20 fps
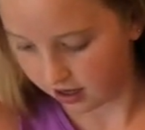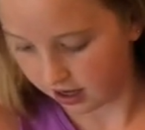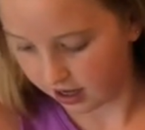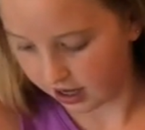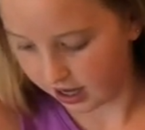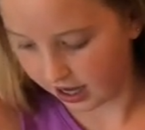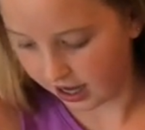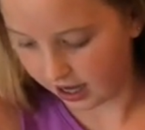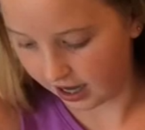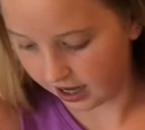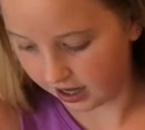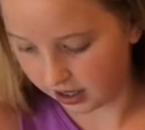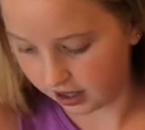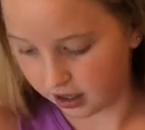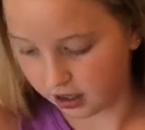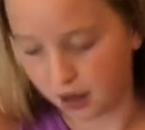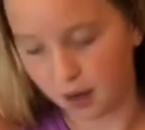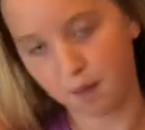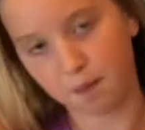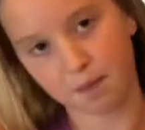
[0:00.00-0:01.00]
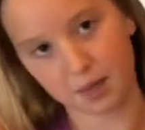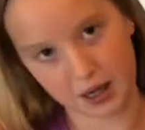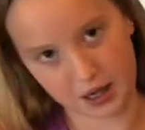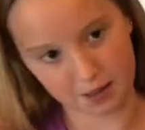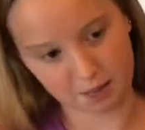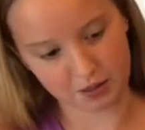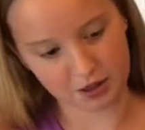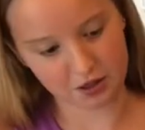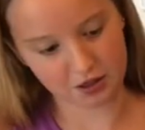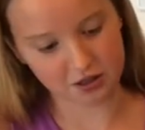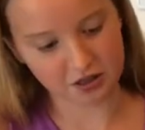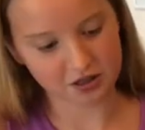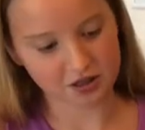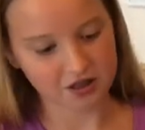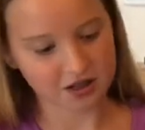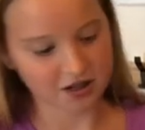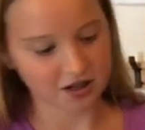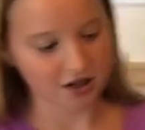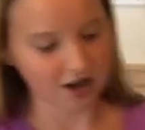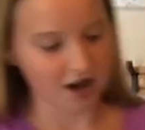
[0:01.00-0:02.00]
and peanut butter.
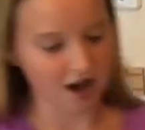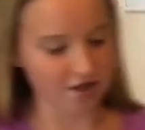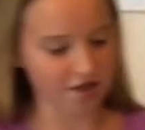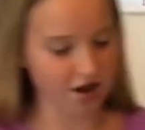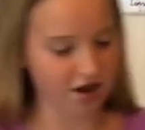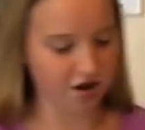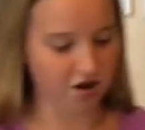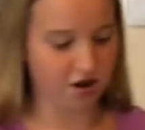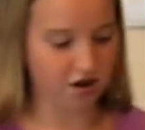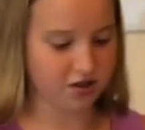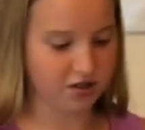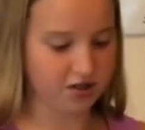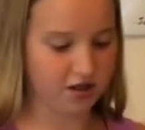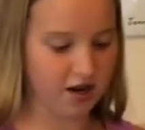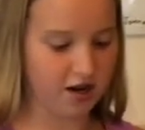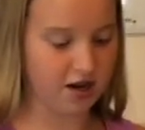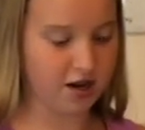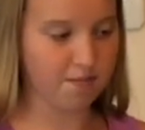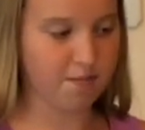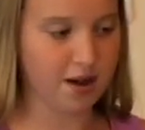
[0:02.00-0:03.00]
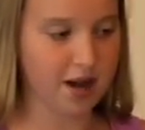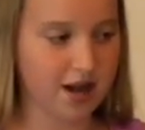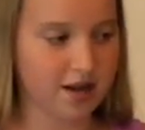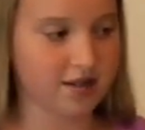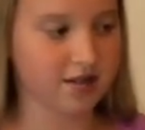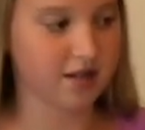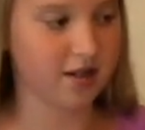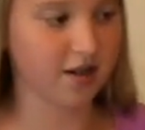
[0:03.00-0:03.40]
And then you're also gonna need pans to